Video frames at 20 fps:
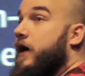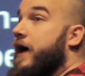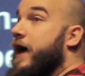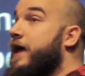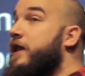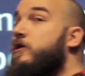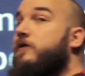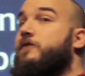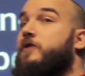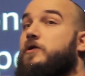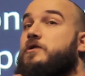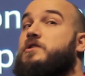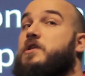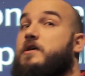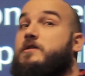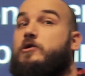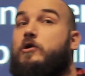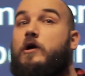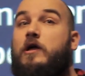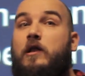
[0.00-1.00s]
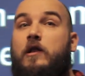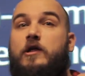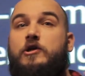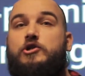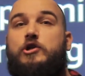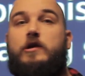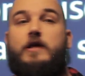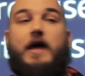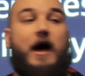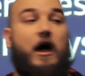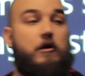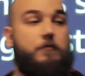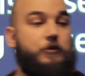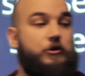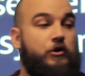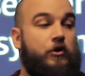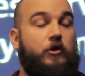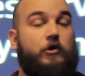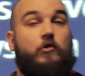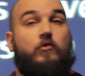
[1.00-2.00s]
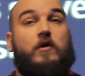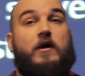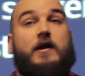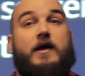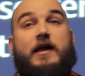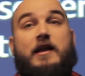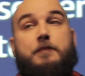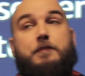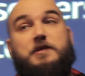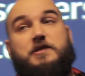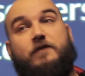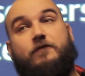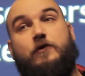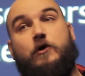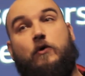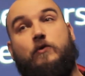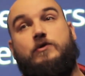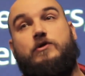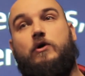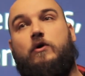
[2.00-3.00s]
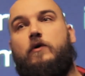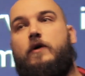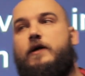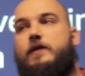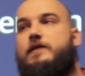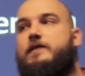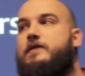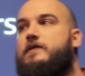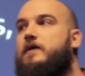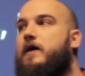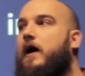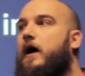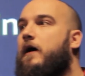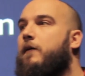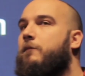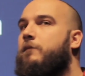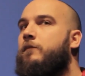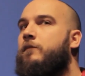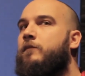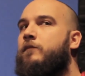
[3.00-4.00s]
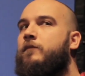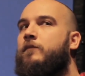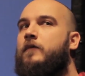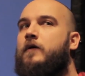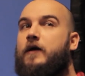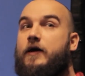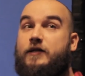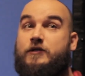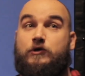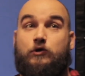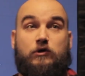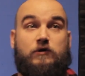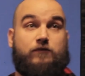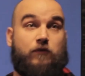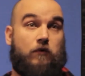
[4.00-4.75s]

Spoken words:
any of those things, you can literally arbitrarily run any piece of code. So it's used